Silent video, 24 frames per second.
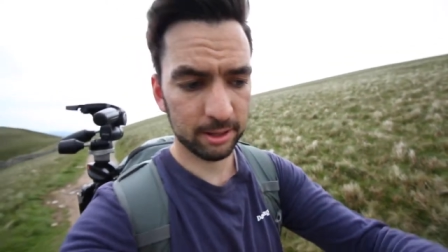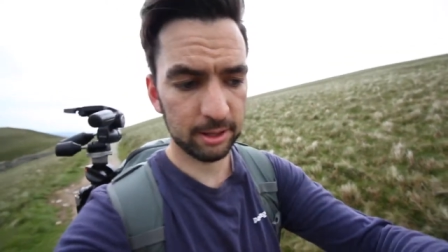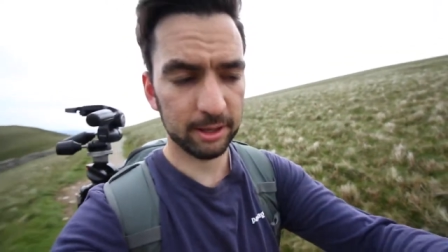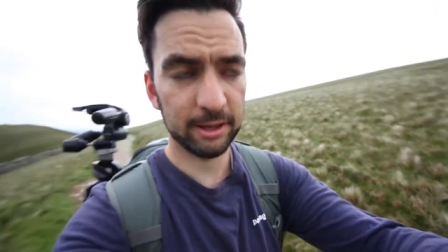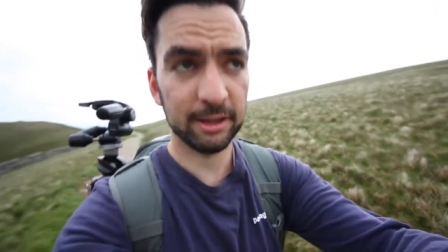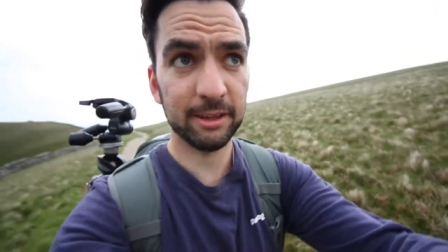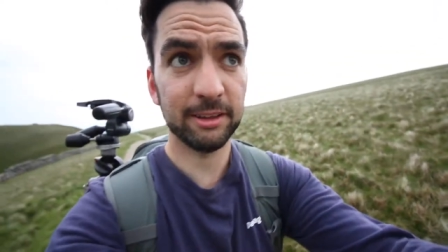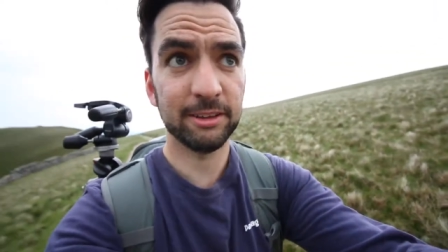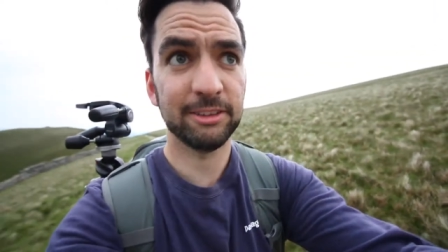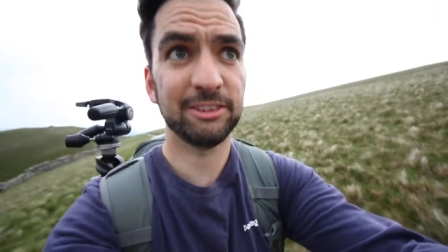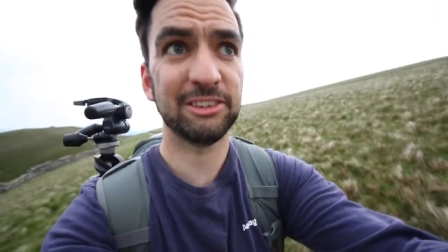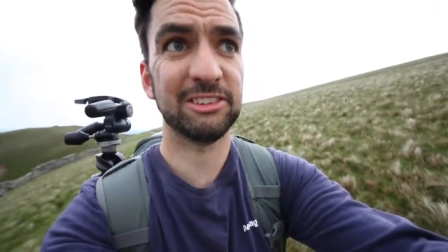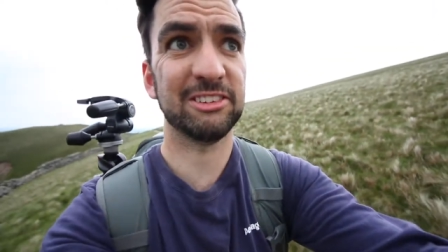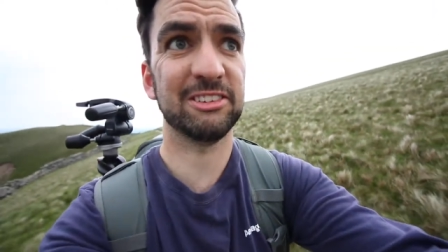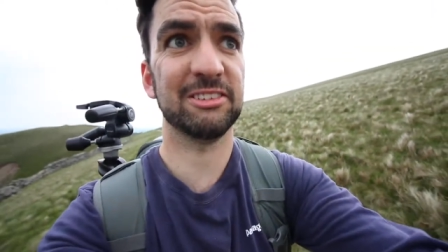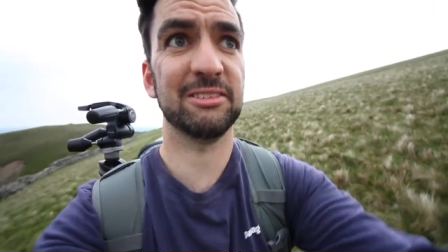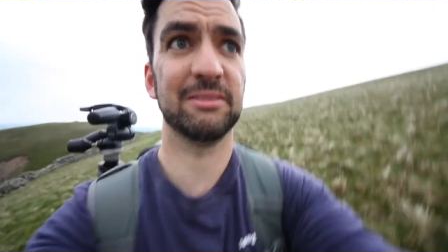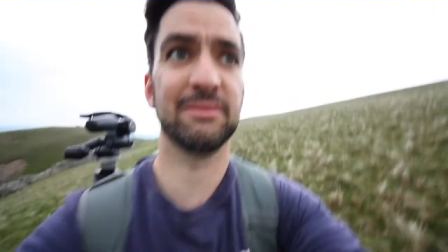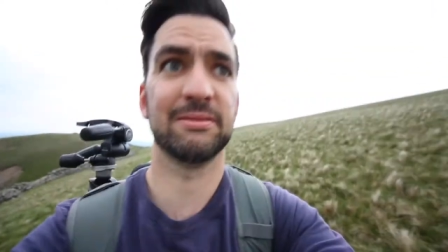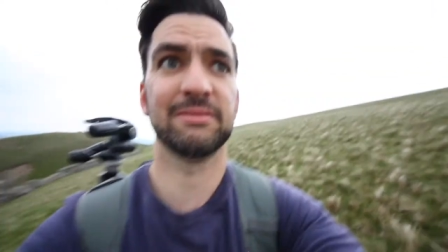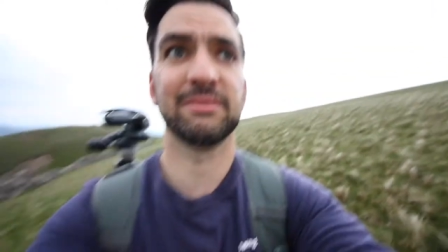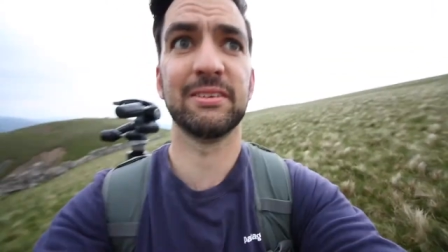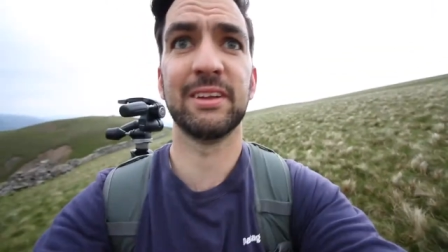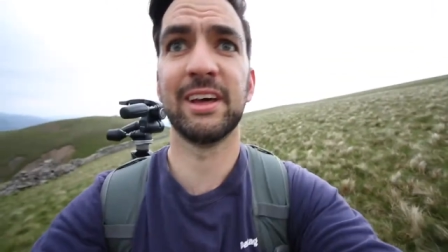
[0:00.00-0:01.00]
as
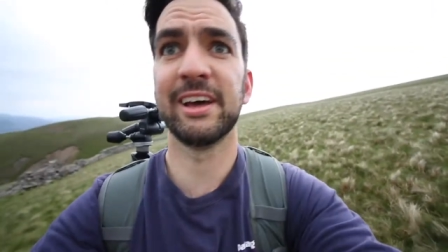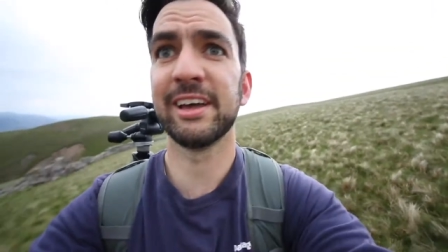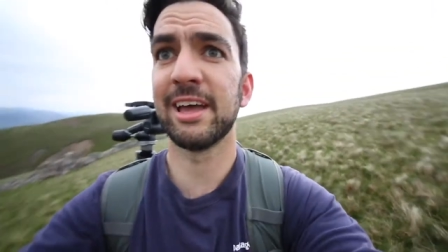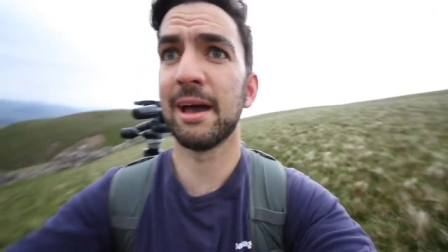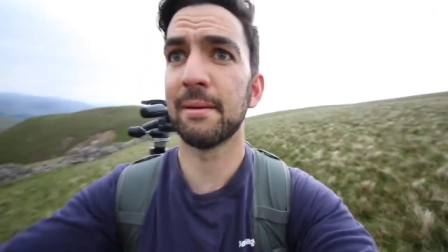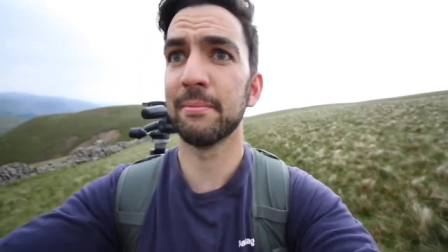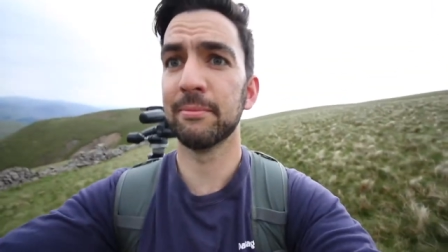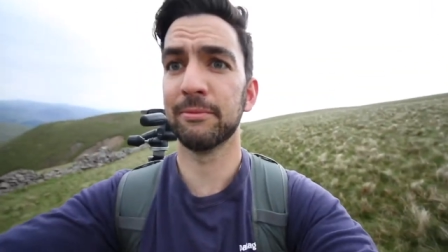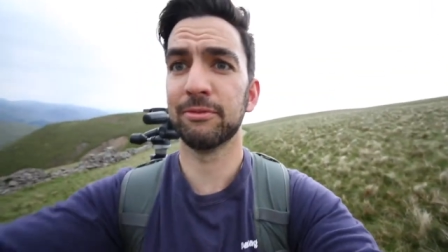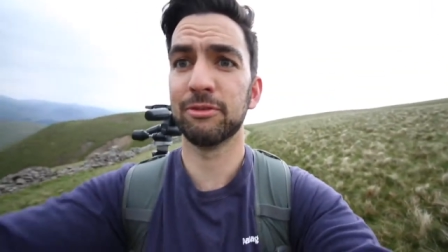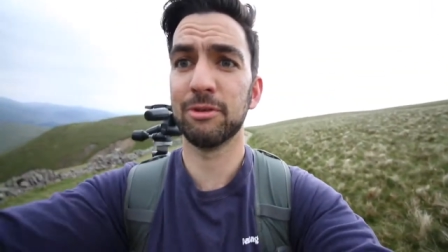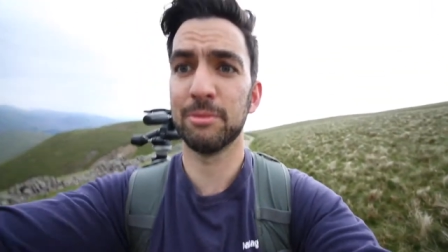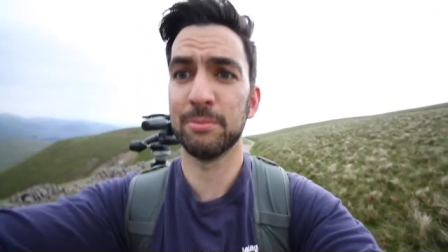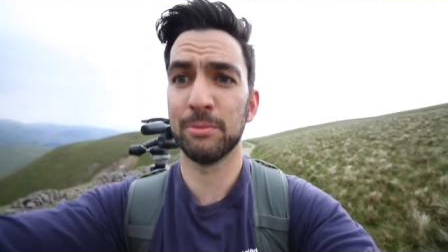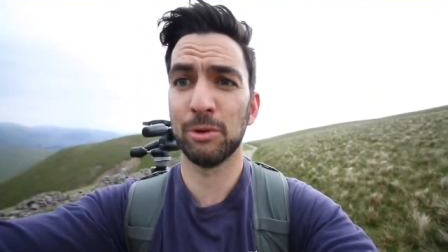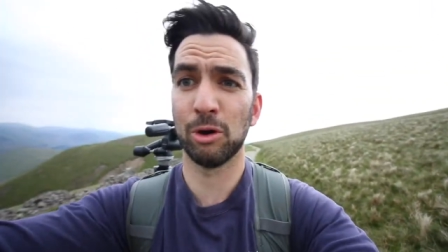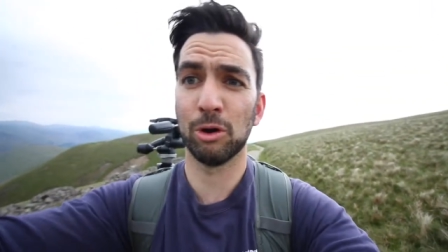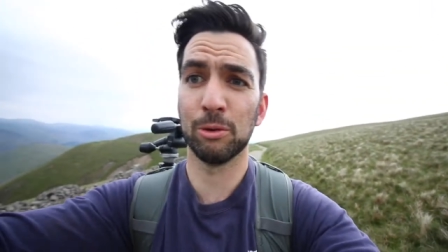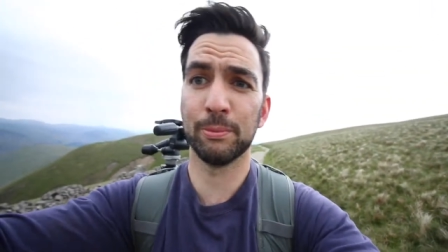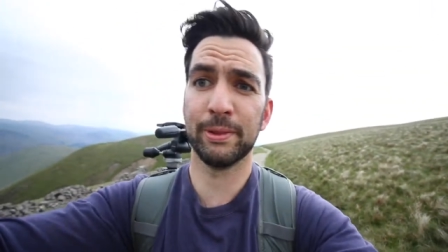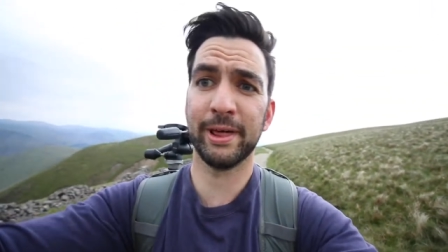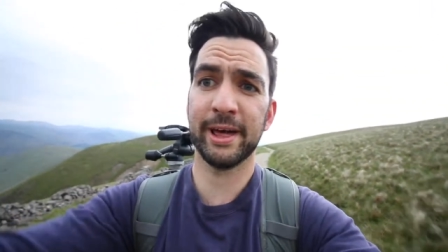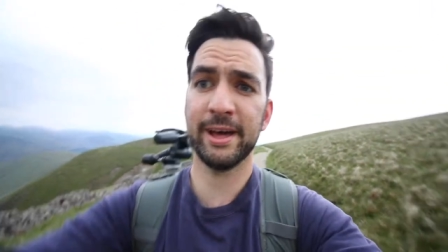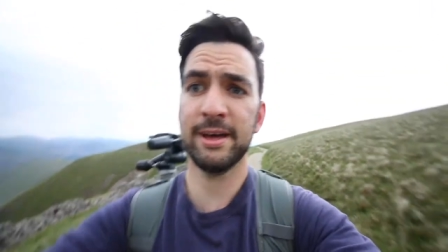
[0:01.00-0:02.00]
I am from
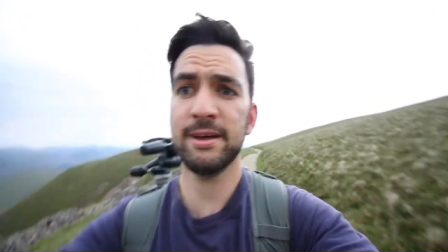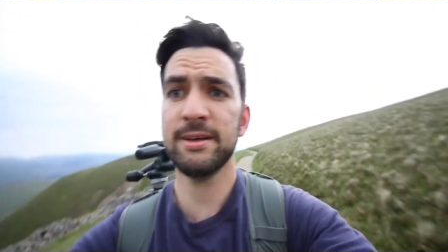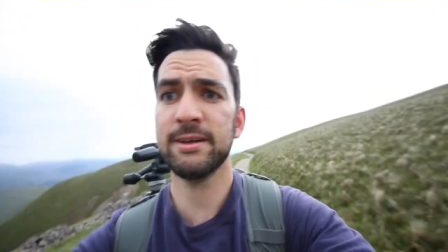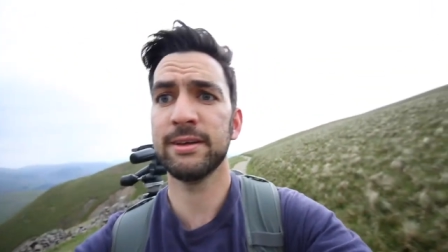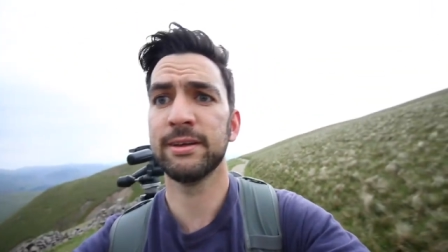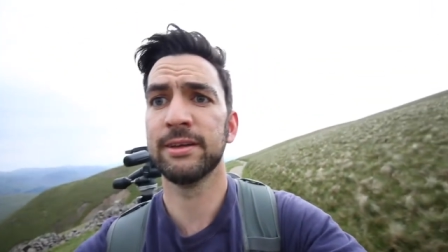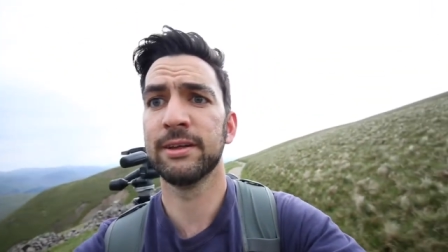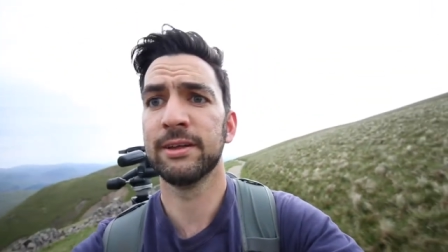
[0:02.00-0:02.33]
up there.